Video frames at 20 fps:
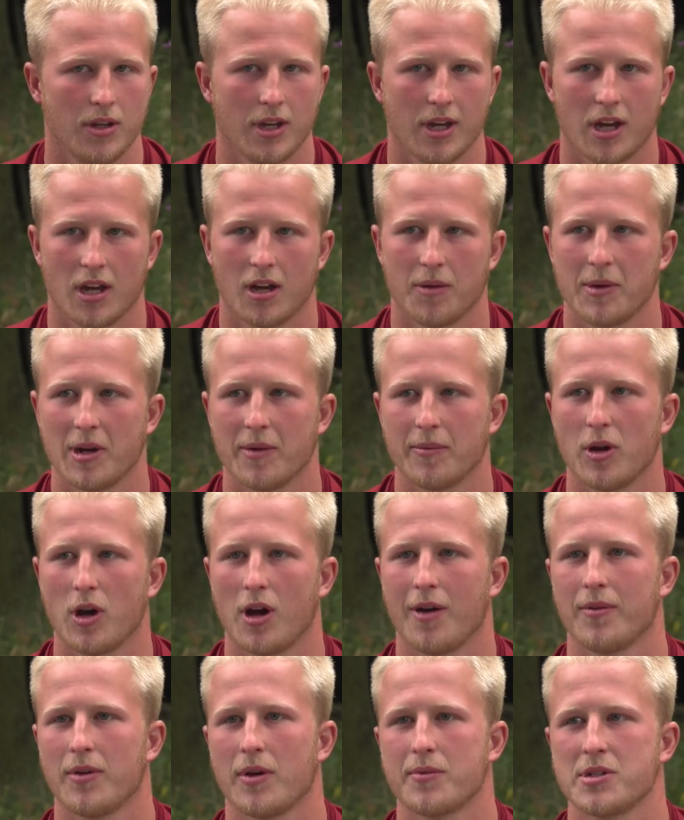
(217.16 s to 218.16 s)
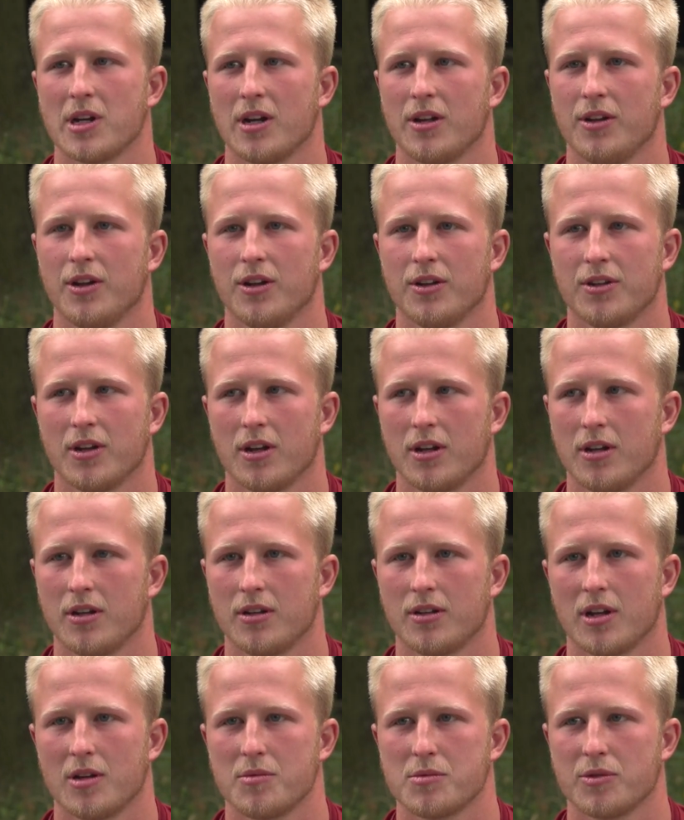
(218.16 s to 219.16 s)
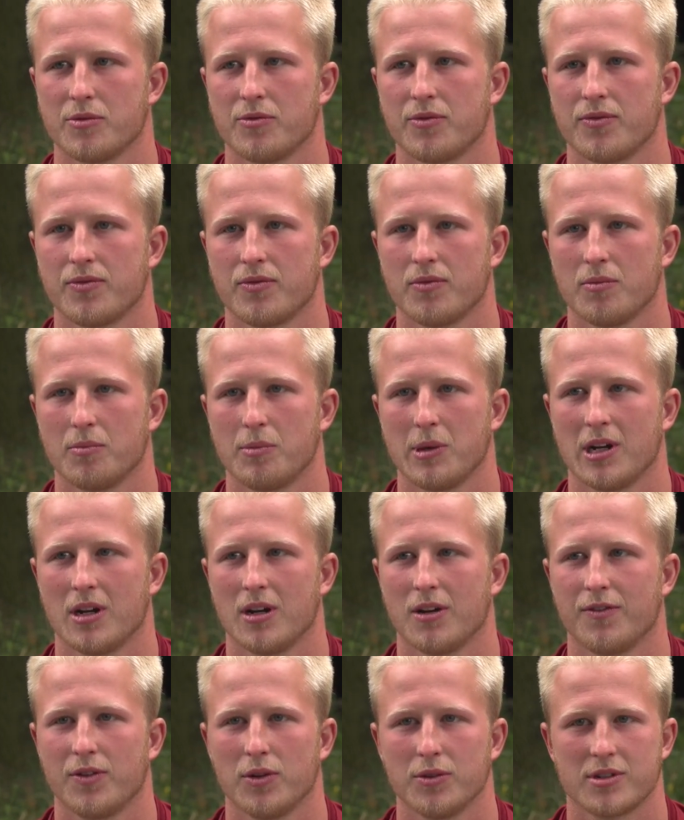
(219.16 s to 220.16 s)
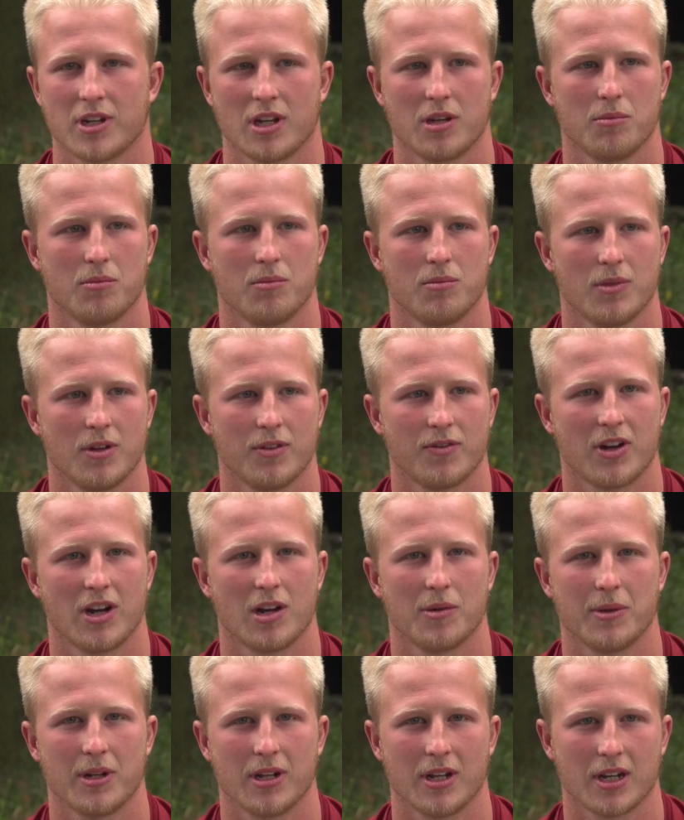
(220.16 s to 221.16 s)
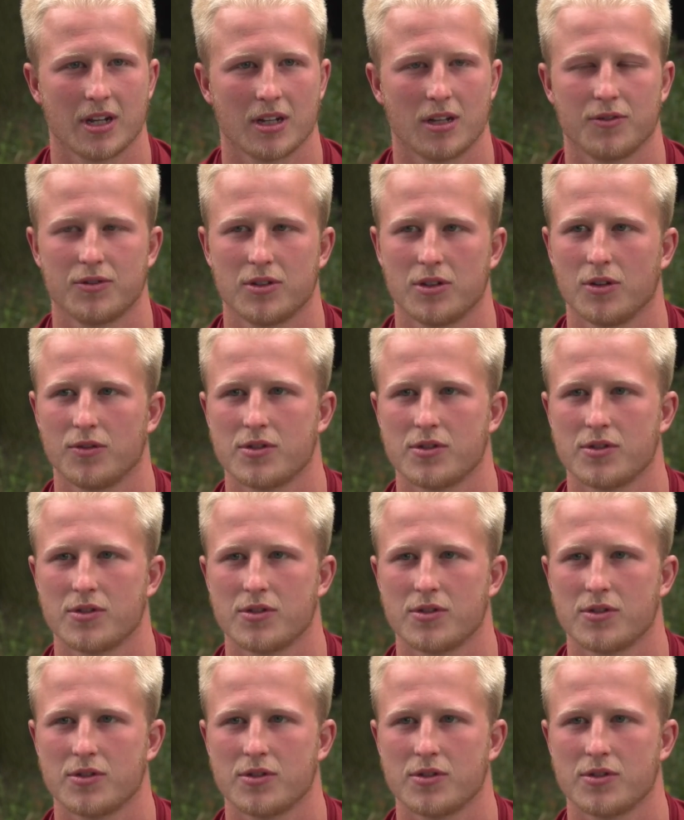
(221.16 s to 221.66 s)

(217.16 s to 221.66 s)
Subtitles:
Yeah, I mean, I'm certainly not done in terms of being in a full-time environment. Like, I'd love to